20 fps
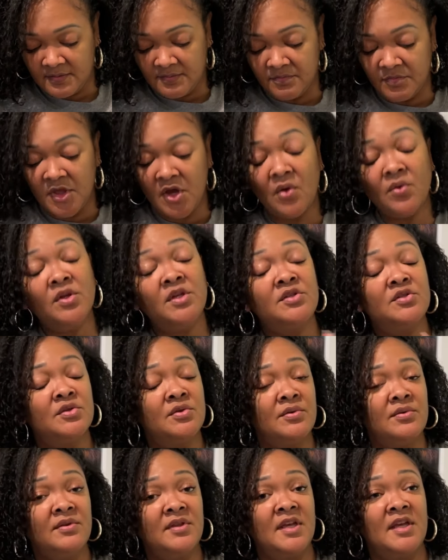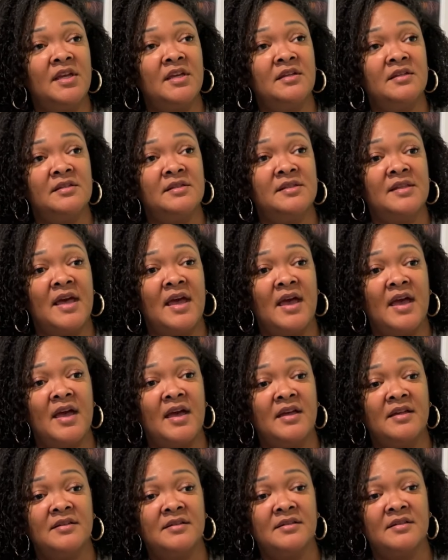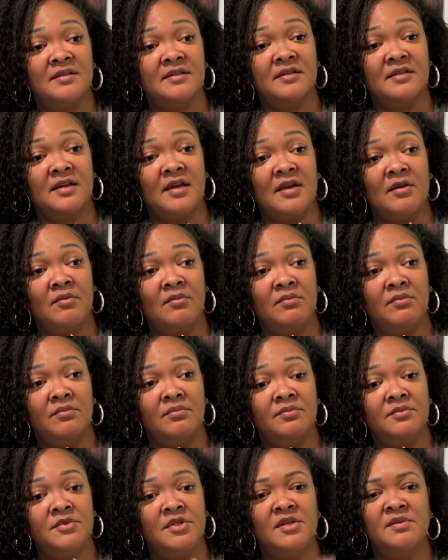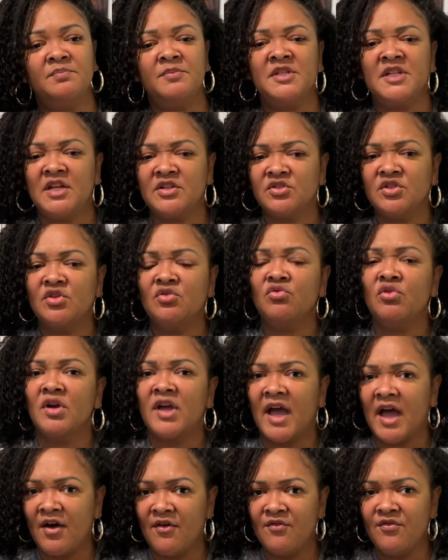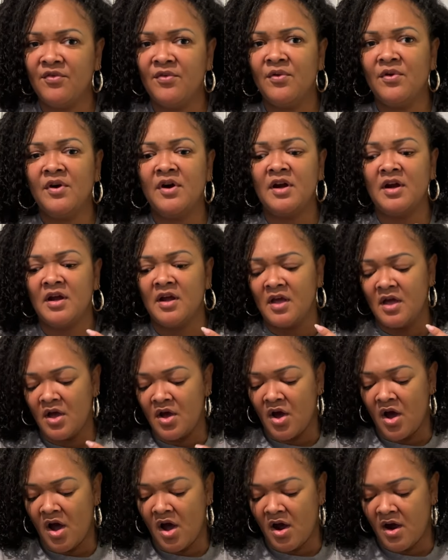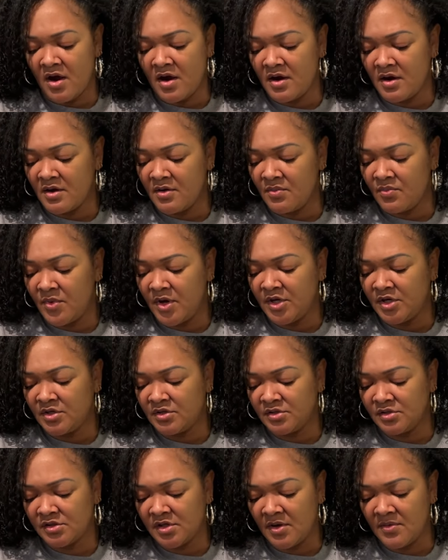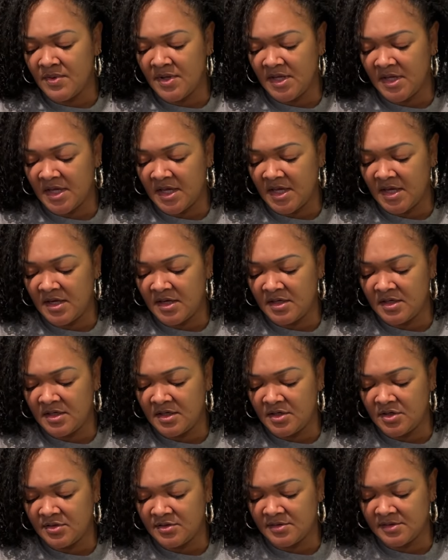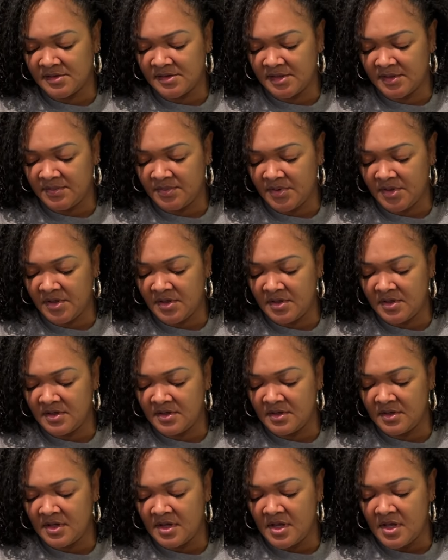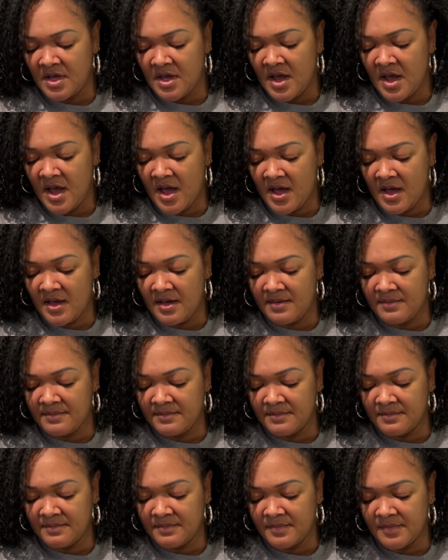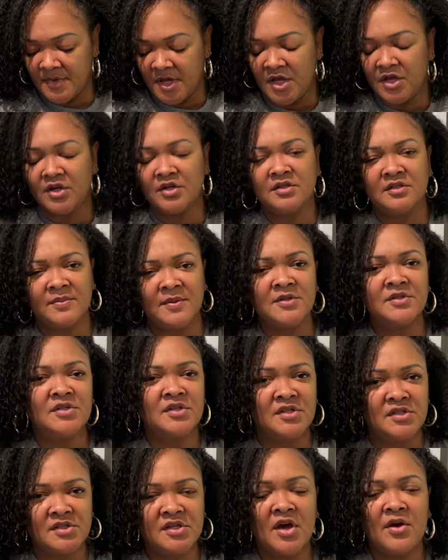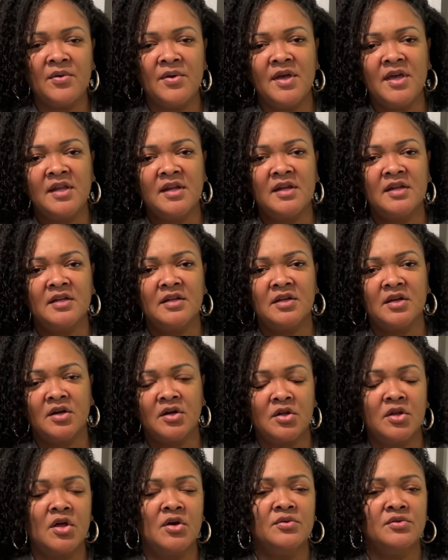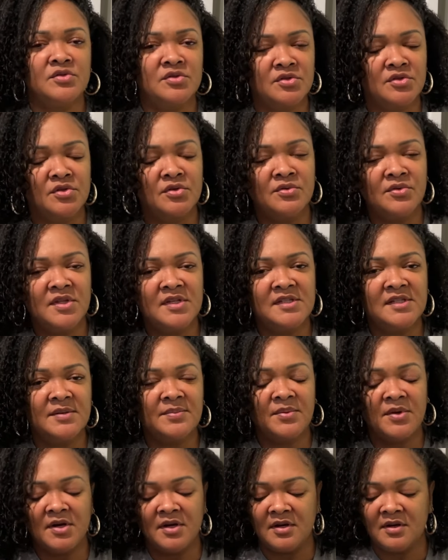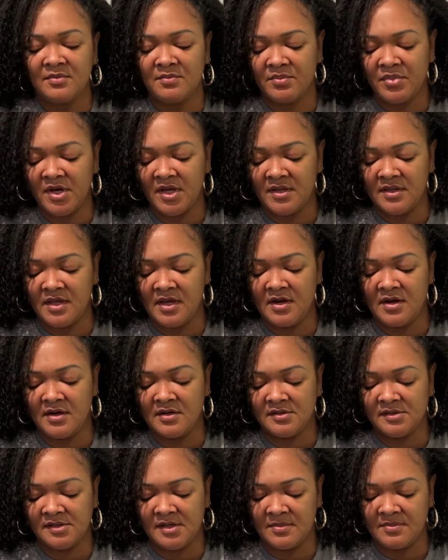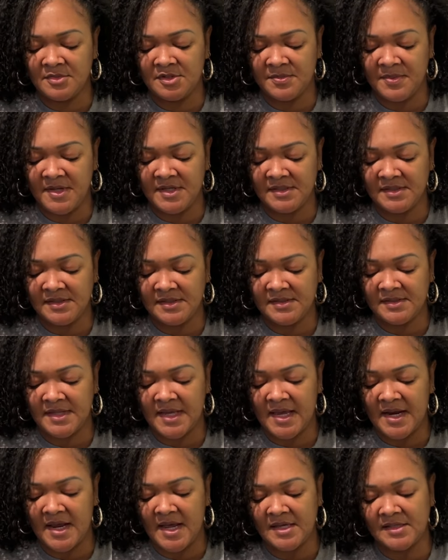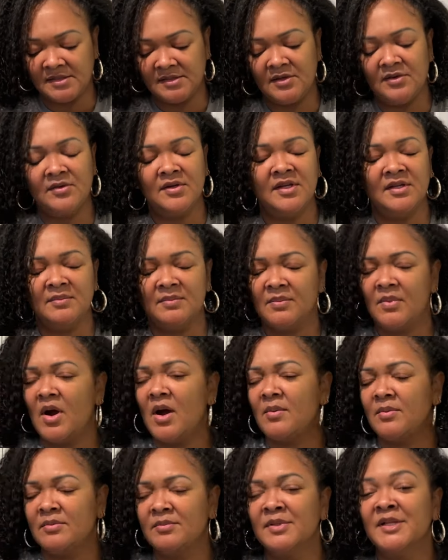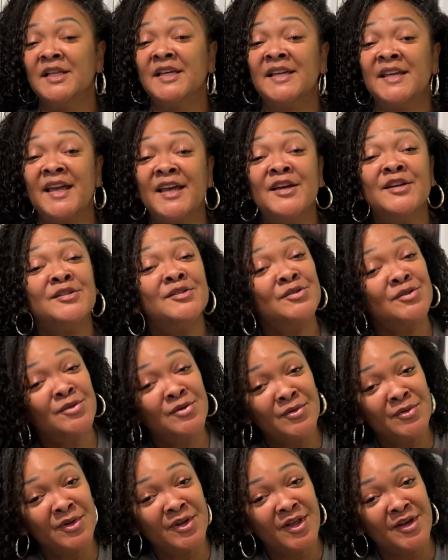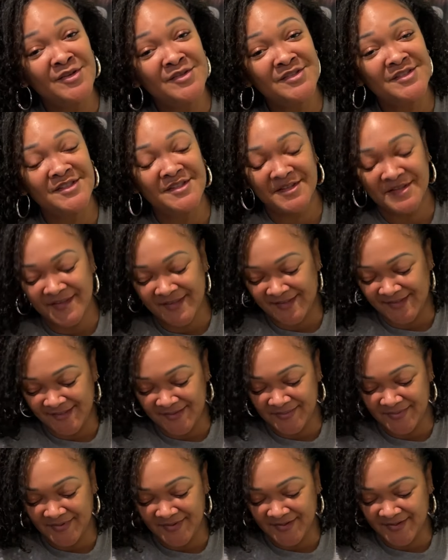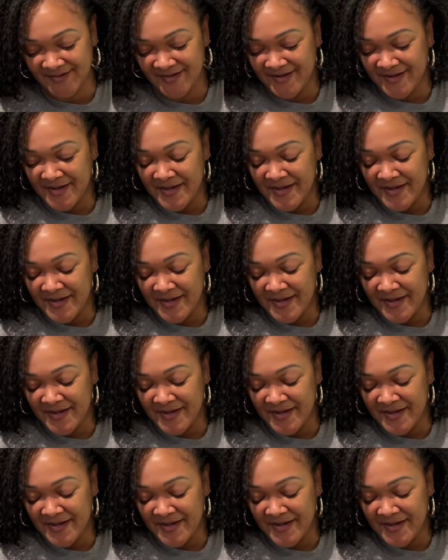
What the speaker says: the only two things that to potentially look out for are when you're sewing in your zipper. Um, you're supposed to sew it close to the zipper, but there are some spaces that I sewed it probably too close to the zipper.